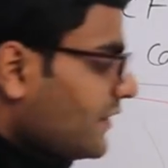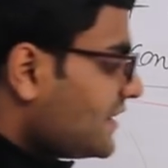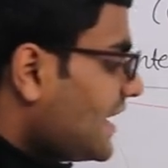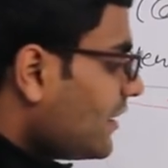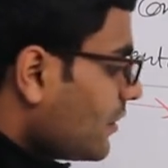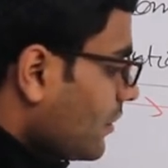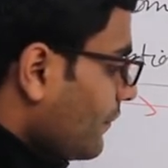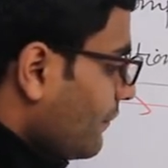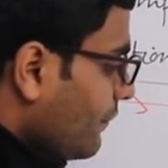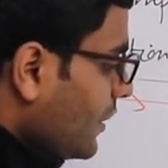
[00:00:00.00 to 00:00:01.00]
we select uh,
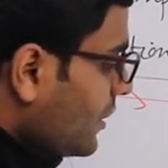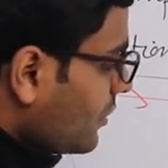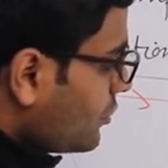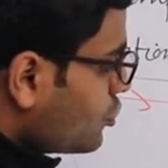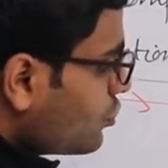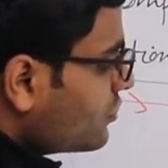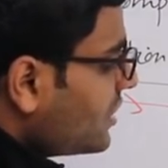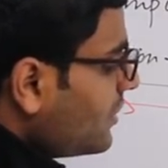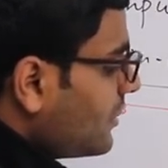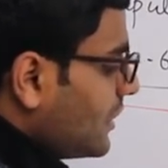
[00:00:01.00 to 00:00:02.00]
we uh, choose
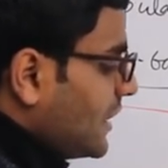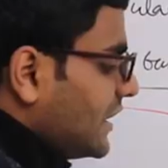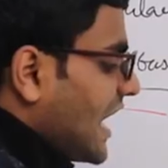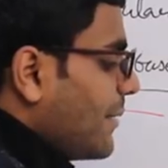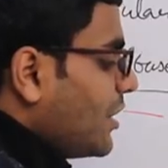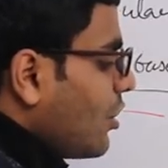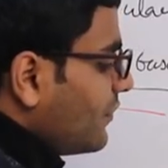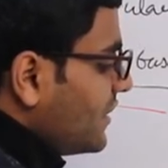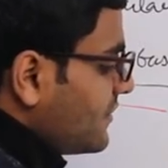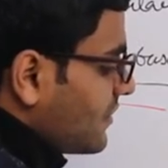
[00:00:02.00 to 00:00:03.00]
the timing
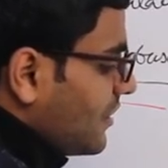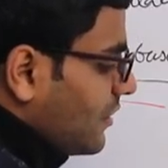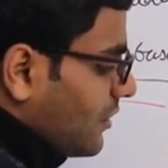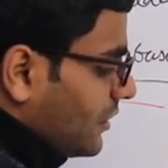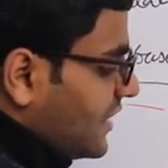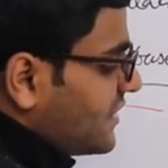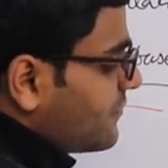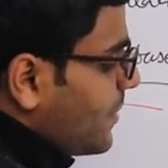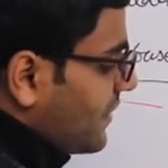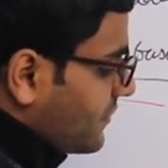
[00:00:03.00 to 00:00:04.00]
of these these
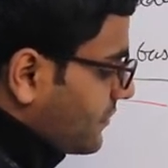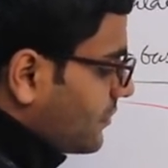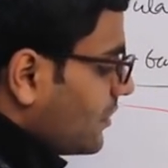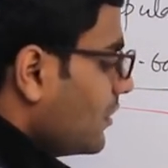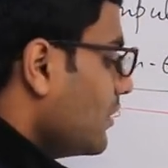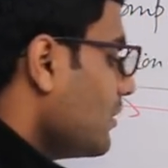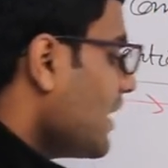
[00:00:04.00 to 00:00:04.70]
space uh,